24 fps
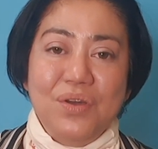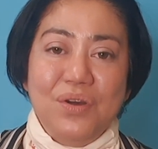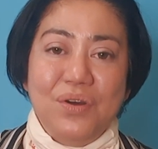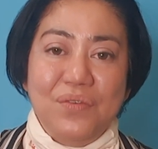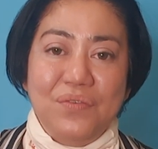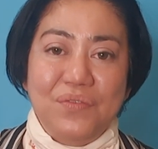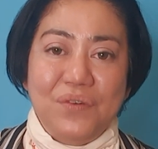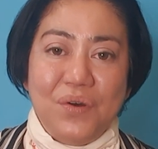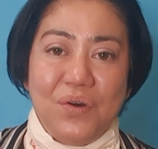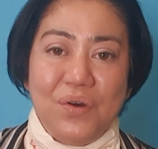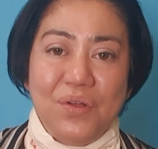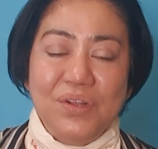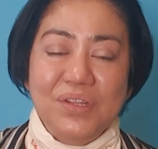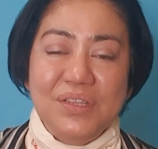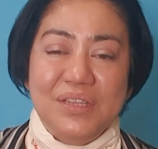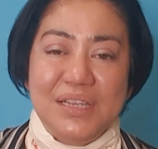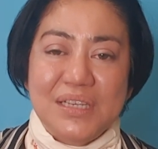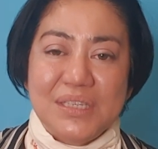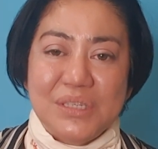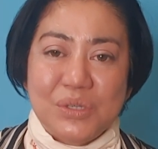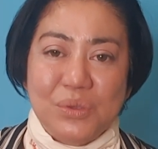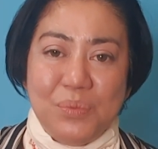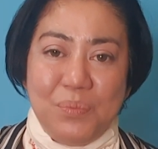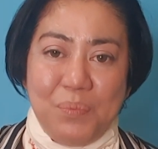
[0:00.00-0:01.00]
of all
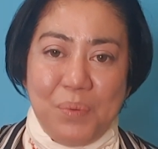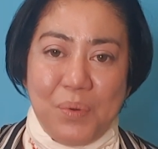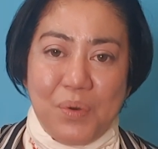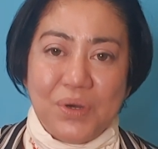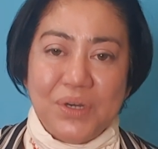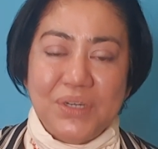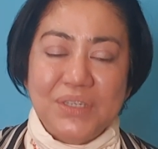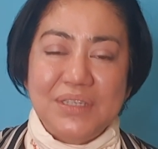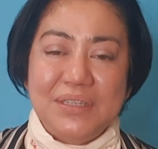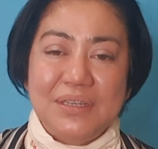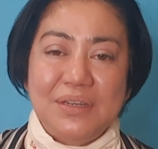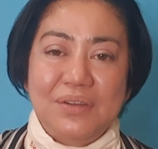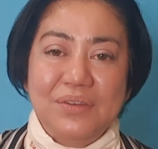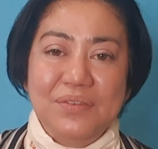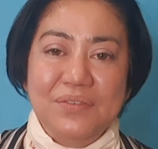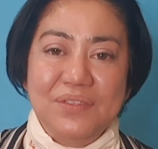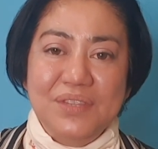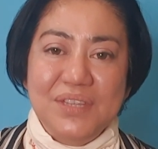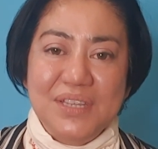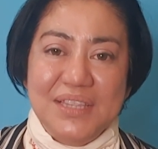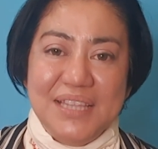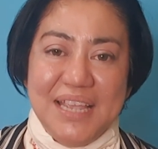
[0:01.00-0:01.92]
the support of the